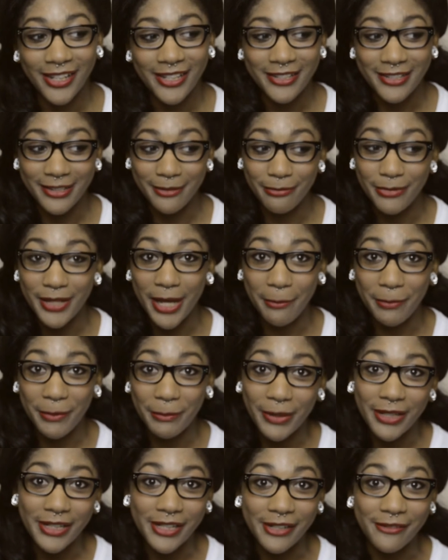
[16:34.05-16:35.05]
some type of
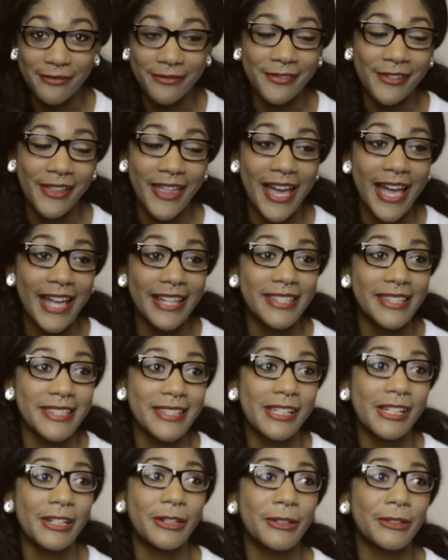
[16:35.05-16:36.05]
money for that.
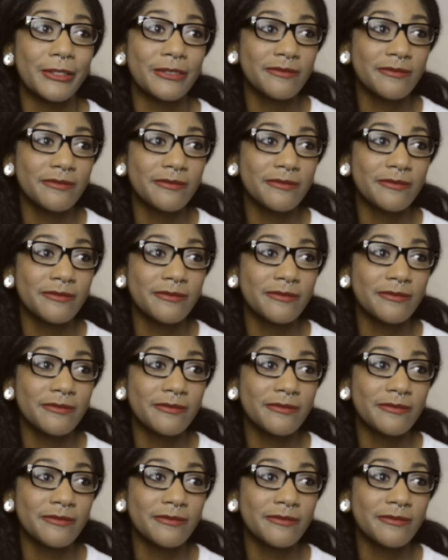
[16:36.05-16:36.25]
So